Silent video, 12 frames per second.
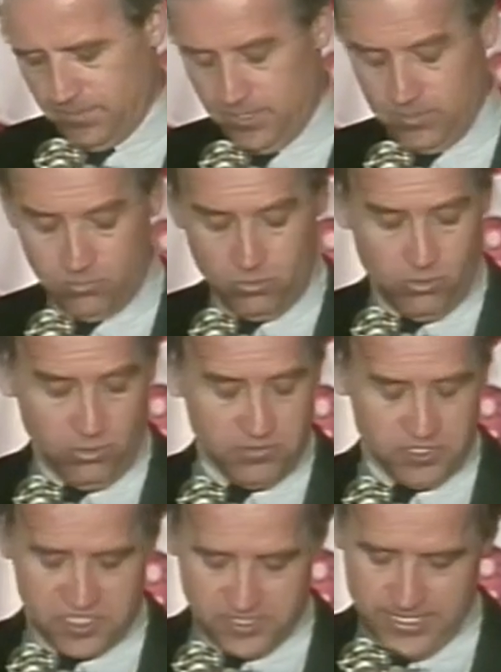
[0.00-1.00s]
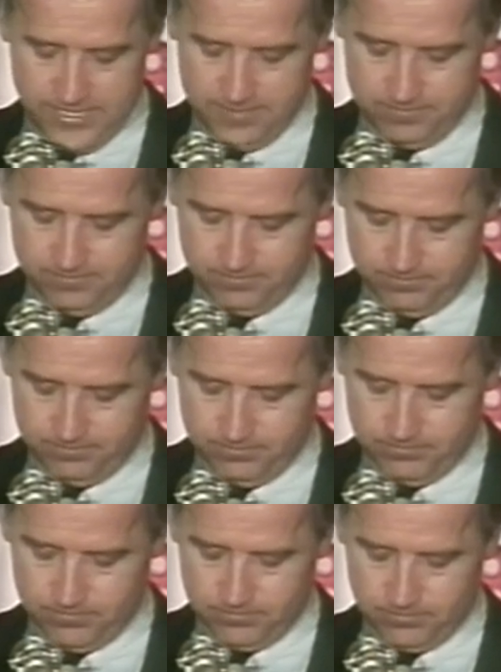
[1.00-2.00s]
and the role of the Senate
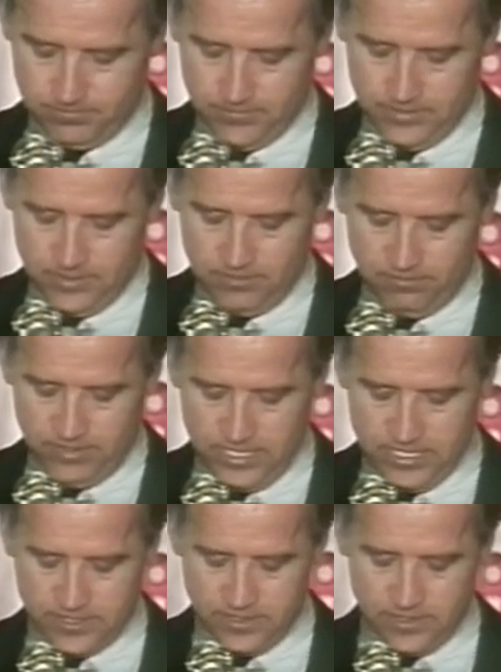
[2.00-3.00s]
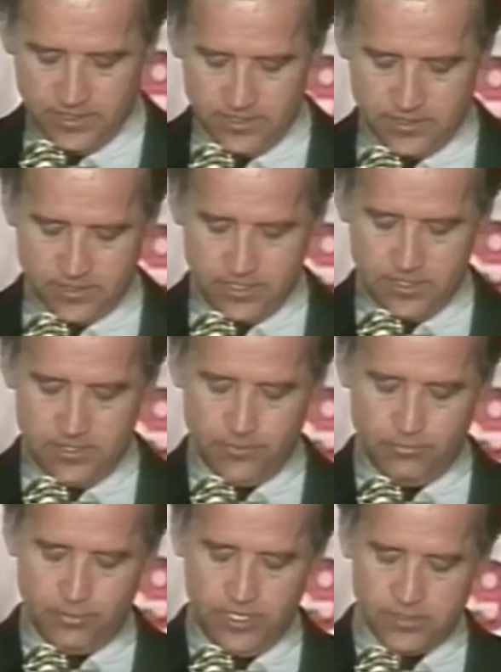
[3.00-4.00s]
in advising and consenting to
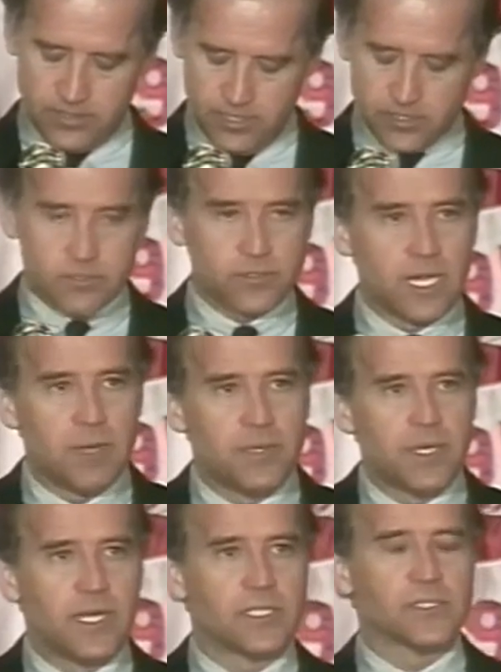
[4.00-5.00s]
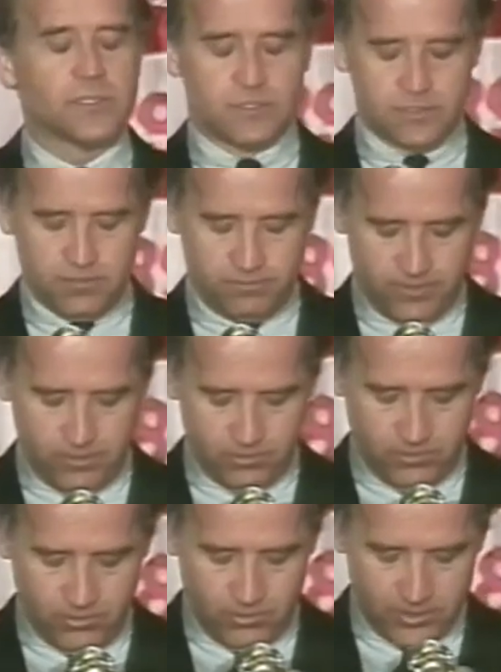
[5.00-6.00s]
presidential nominations to the federal
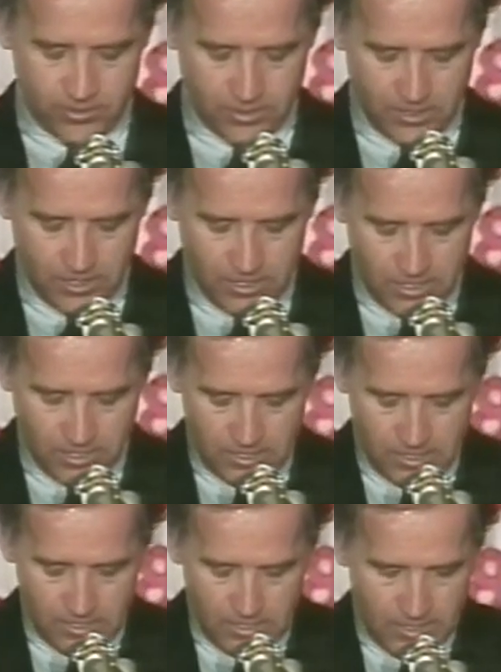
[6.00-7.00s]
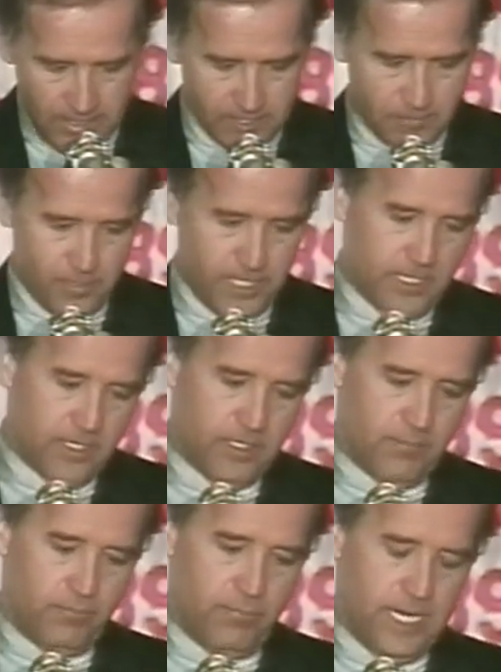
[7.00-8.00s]
courts has been
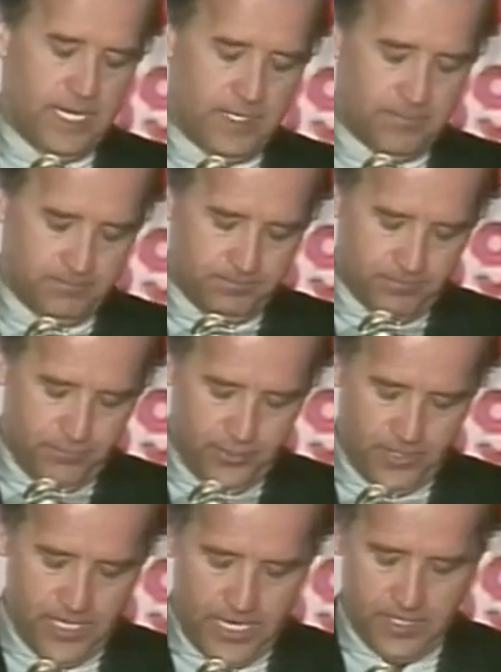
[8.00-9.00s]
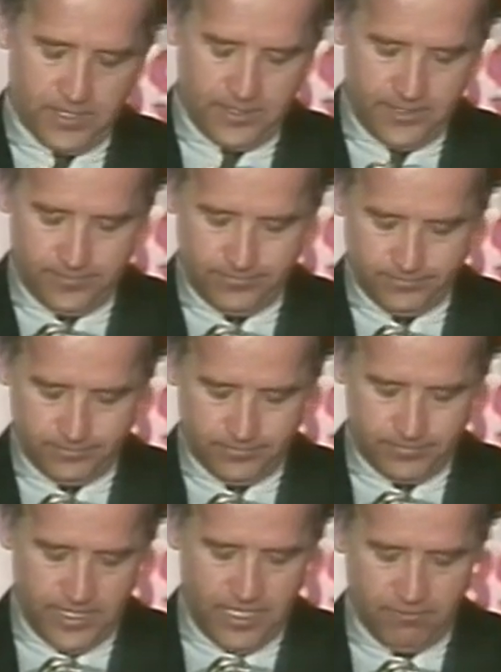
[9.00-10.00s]
debated periodically
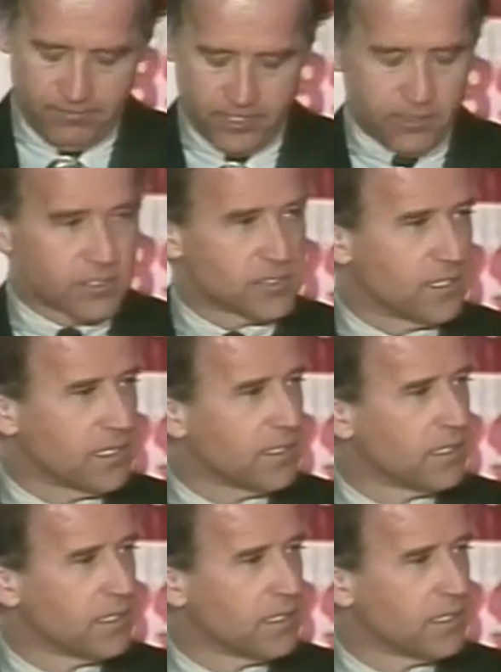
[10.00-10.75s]
and vigorously